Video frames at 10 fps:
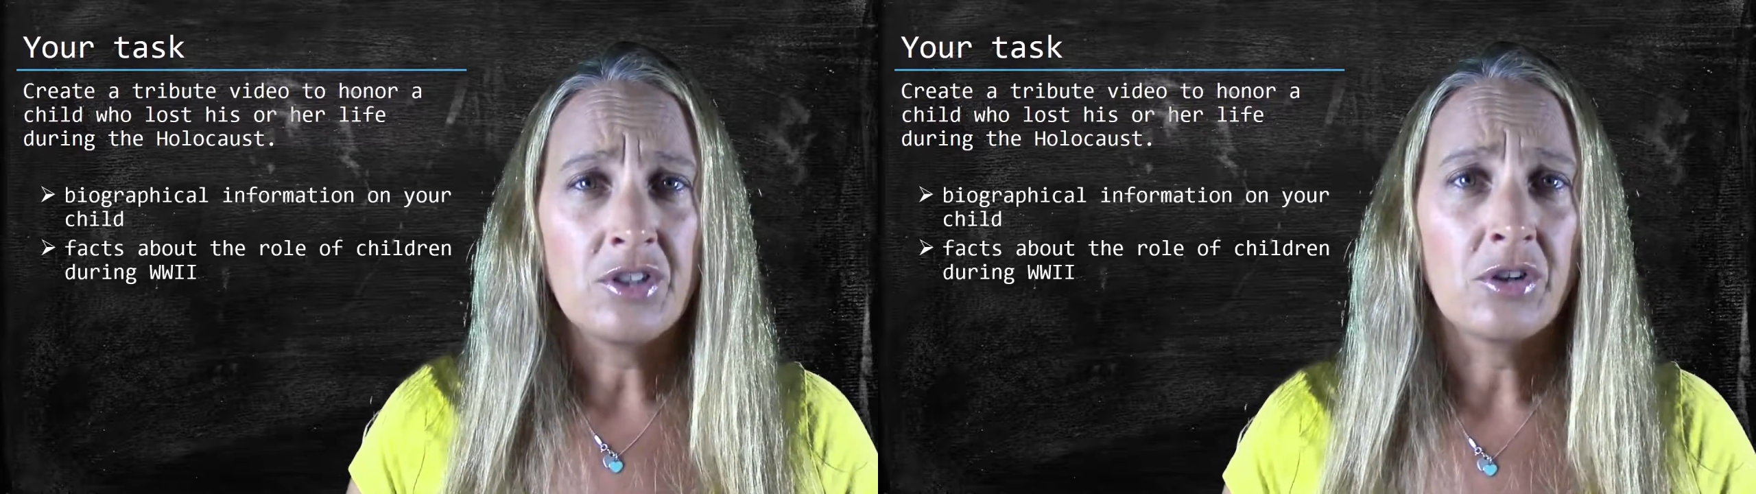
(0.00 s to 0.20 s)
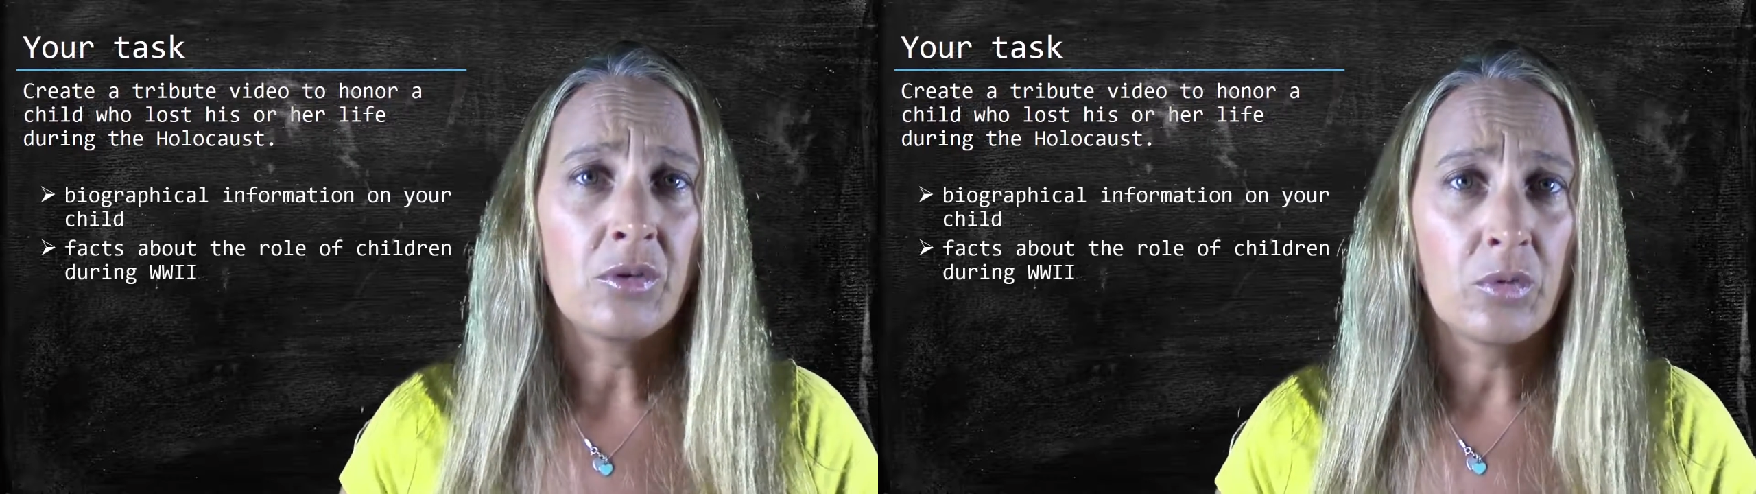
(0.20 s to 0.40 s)

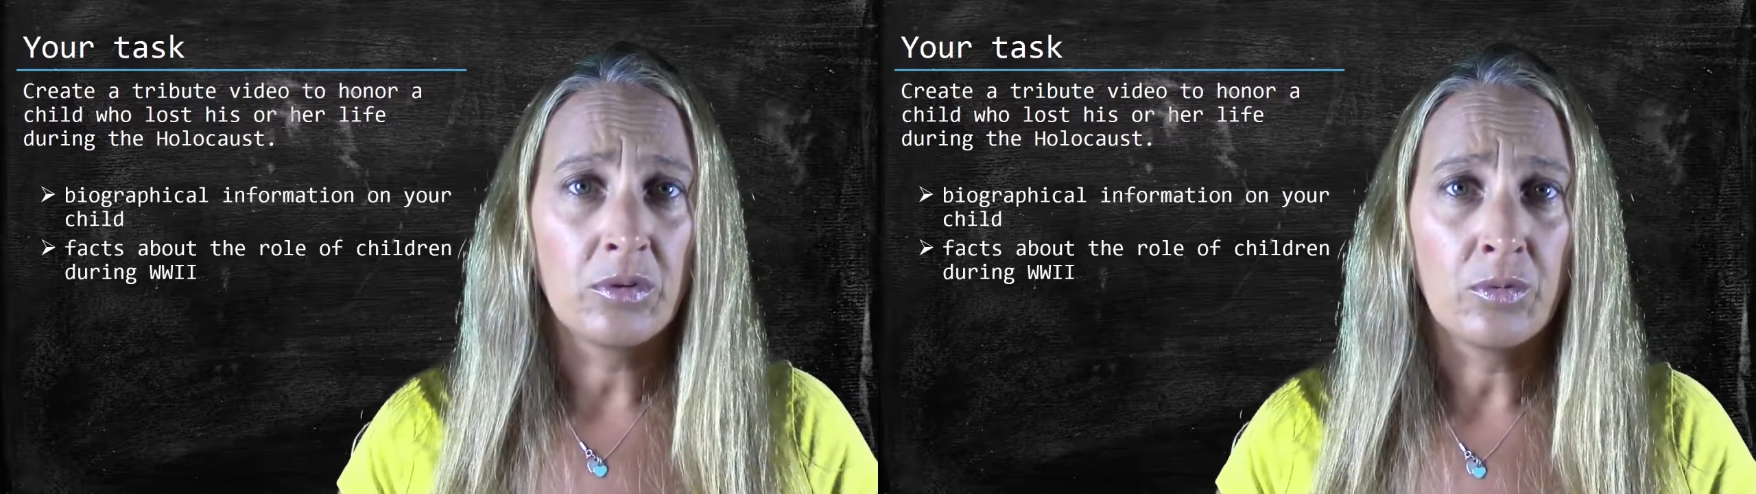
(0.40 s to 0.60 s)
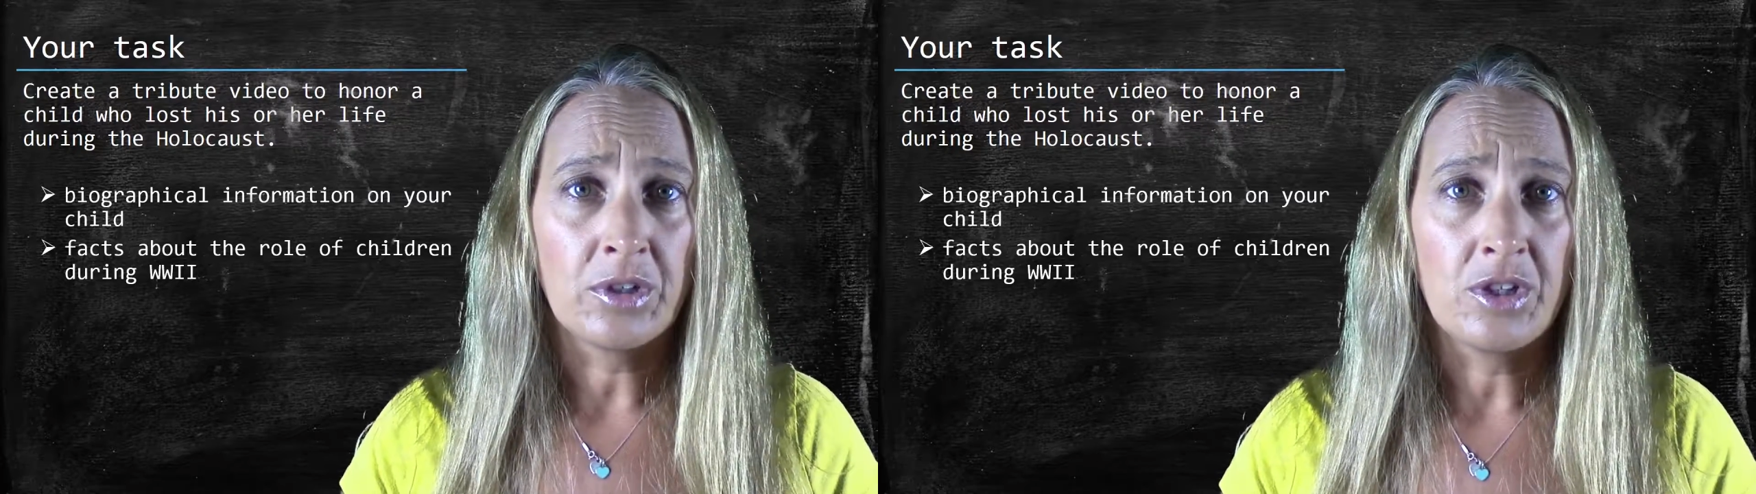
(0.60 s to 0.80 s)
during World
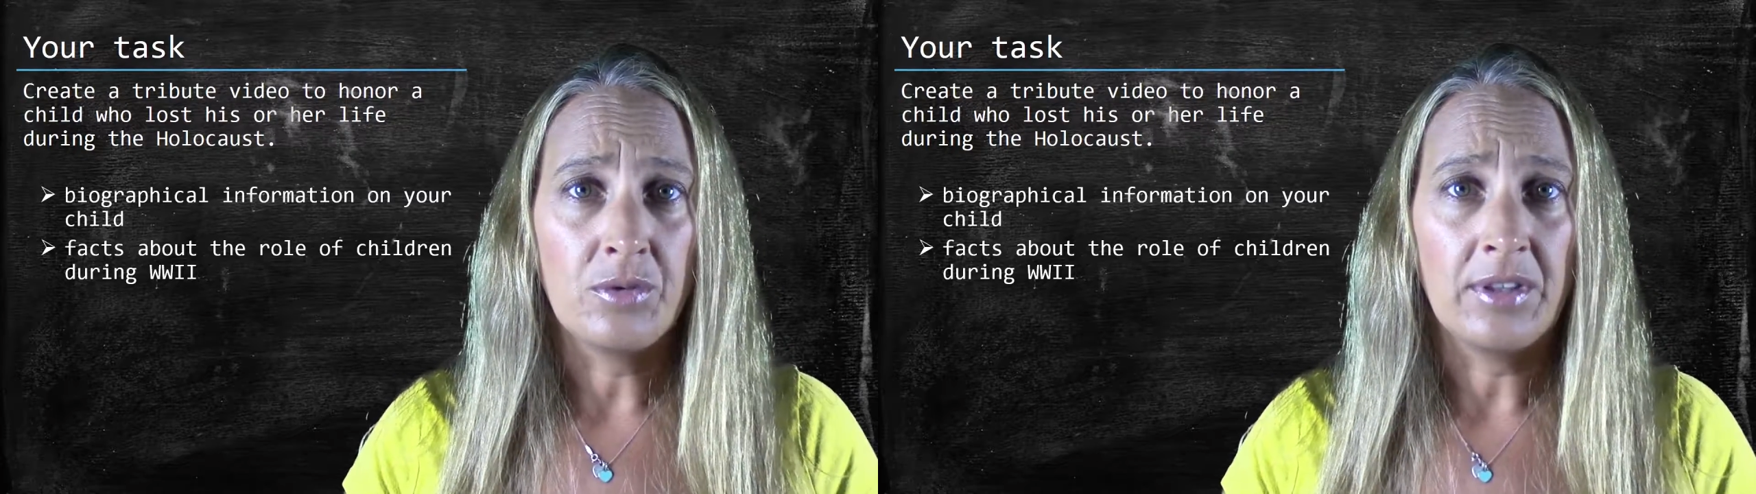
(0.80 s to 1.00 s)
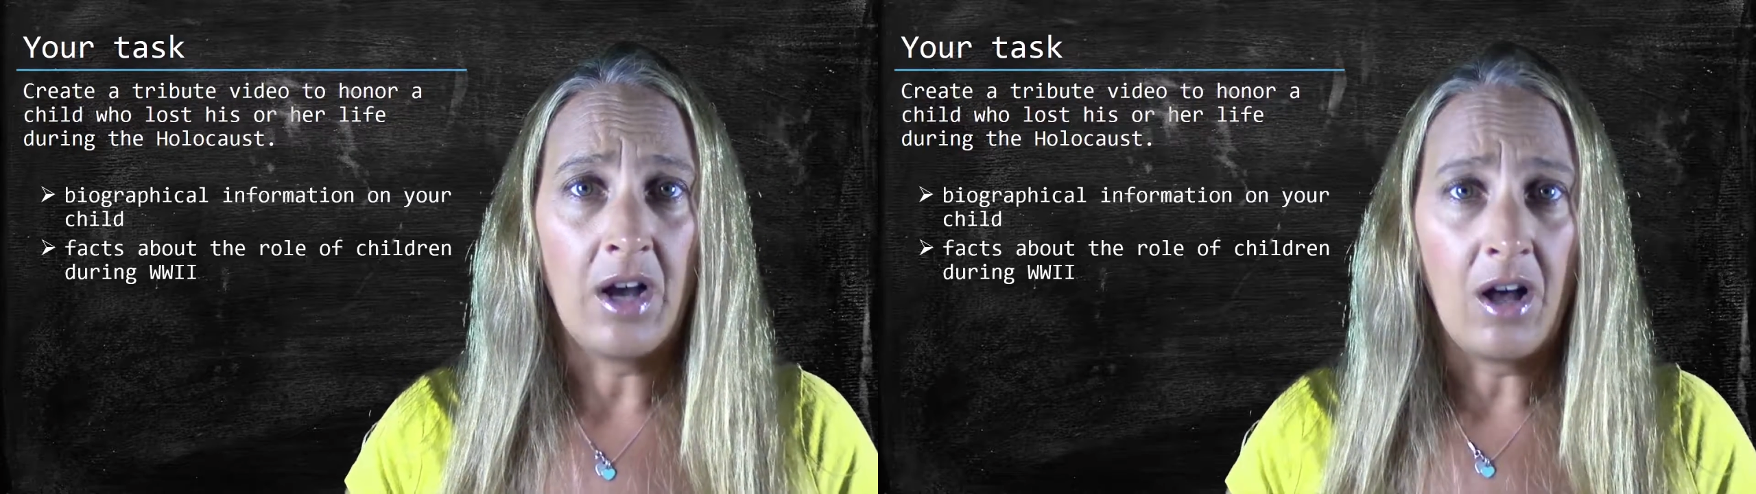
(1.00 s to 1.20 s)
War II
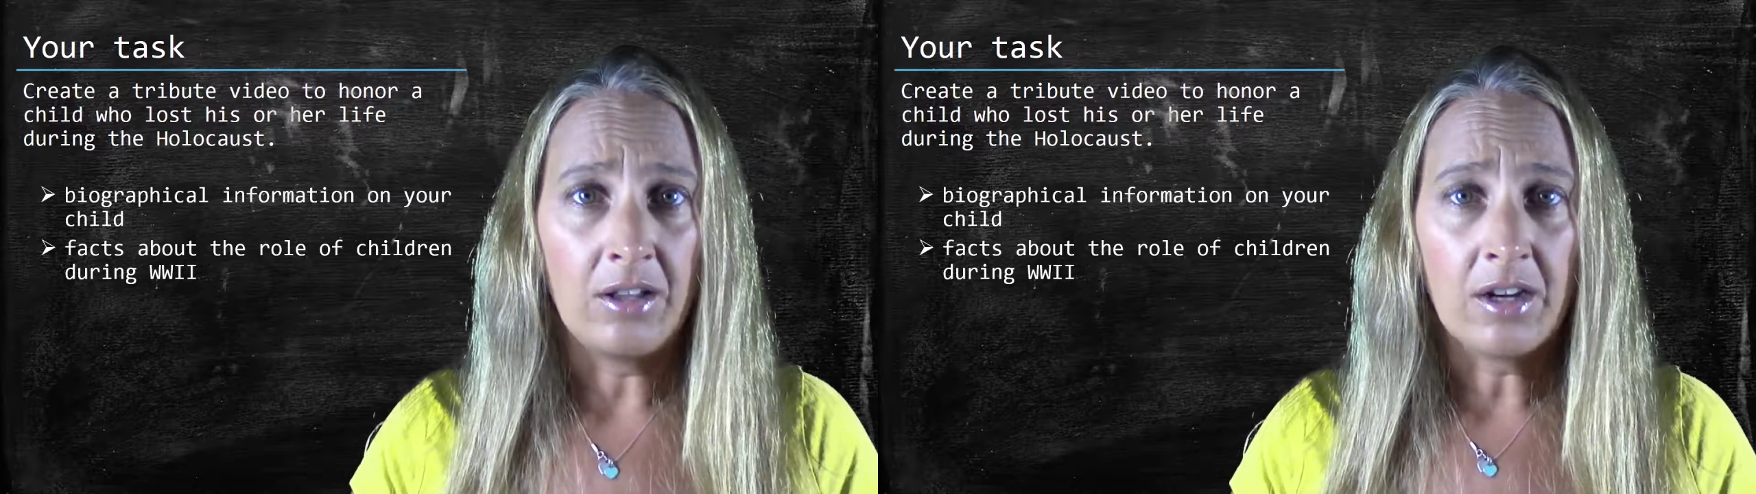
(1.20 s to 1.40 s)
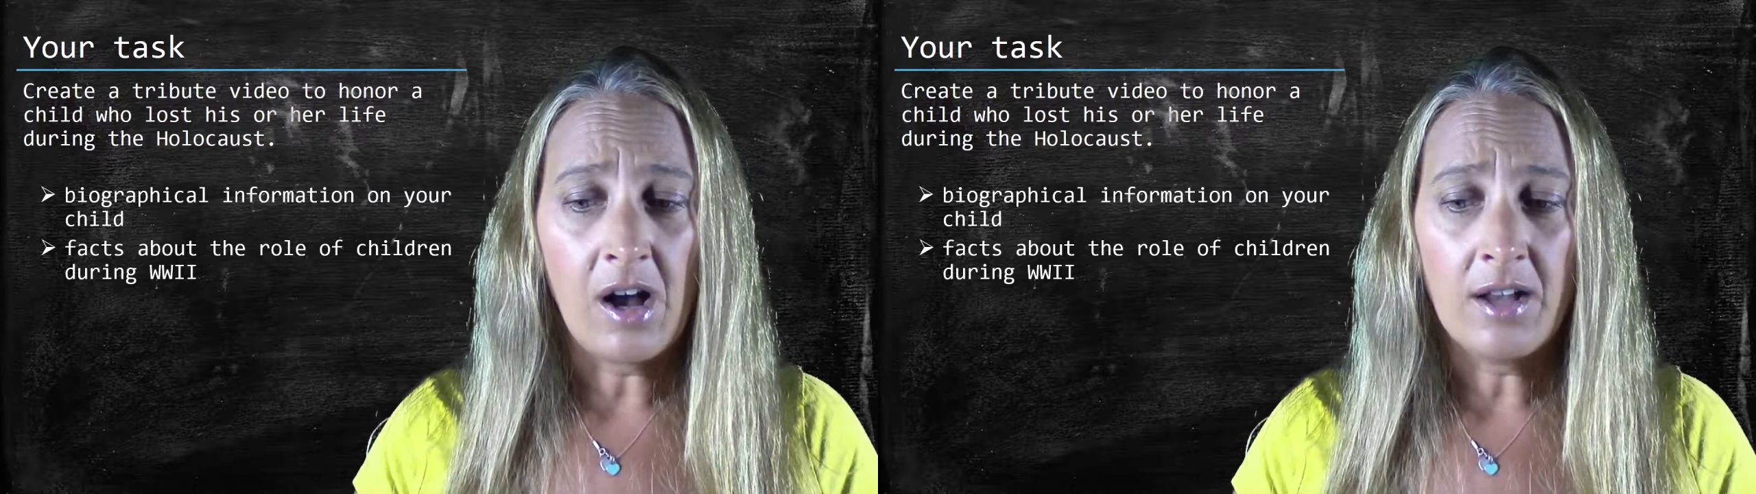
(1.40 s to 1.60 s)
and the
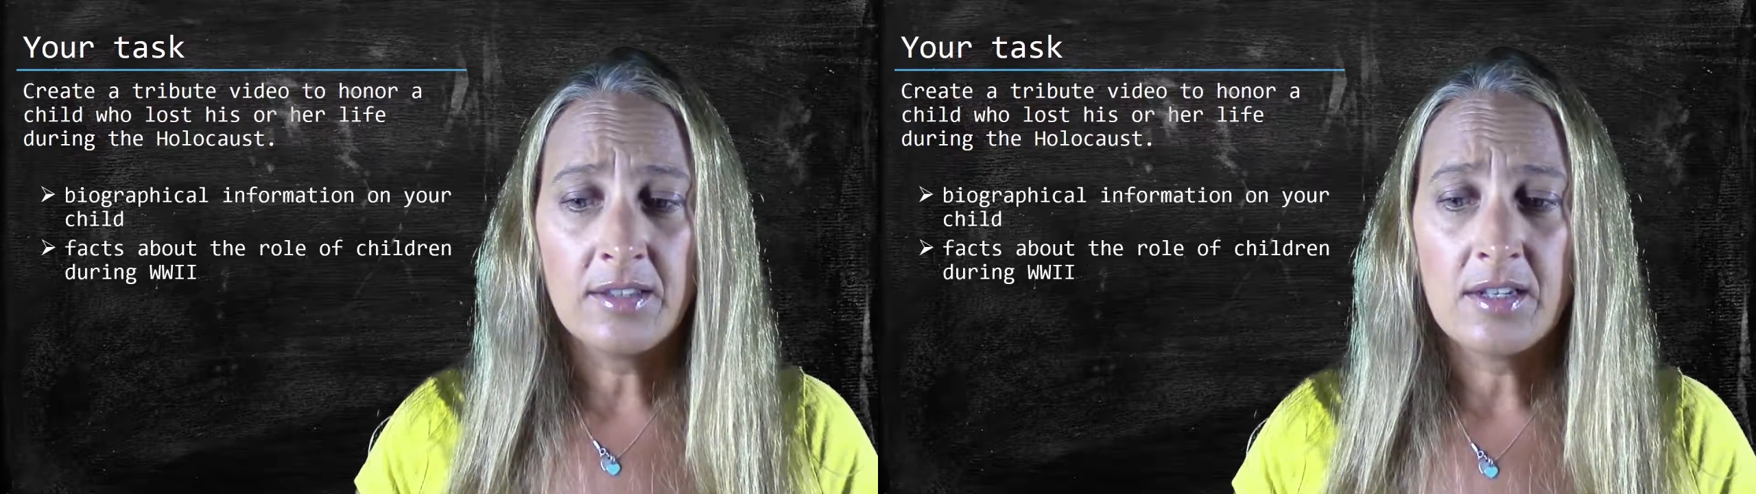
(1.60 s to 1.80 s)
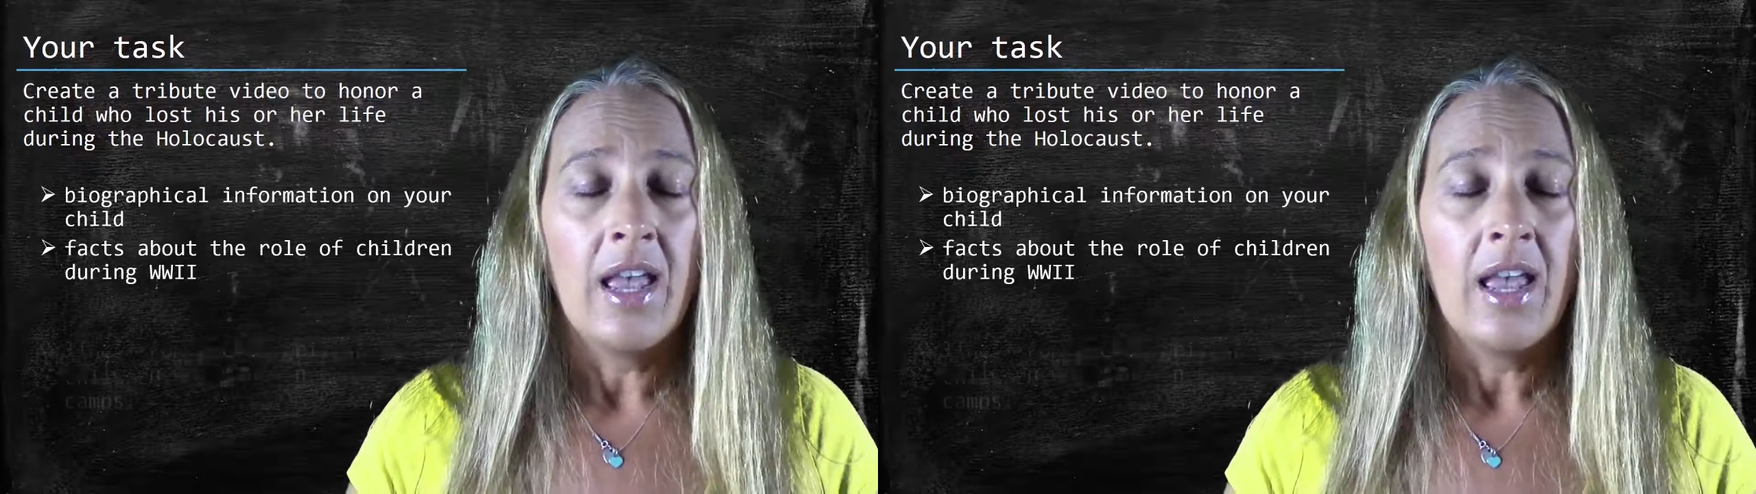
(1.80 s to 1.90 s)
Holocaust,